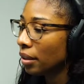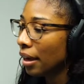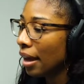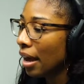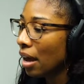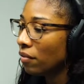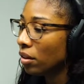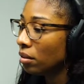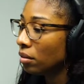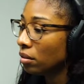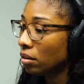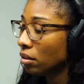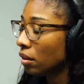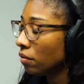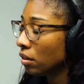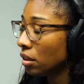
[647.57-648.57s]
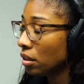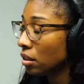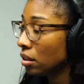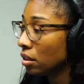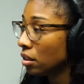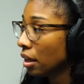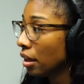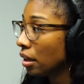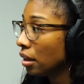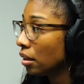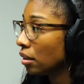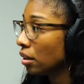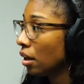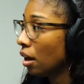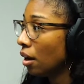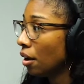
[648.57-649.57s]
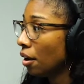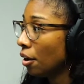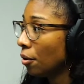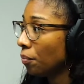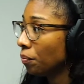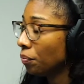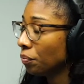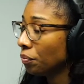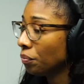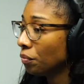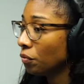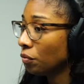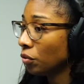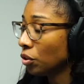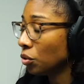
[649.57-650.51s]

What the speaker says: I haven't lived in a state for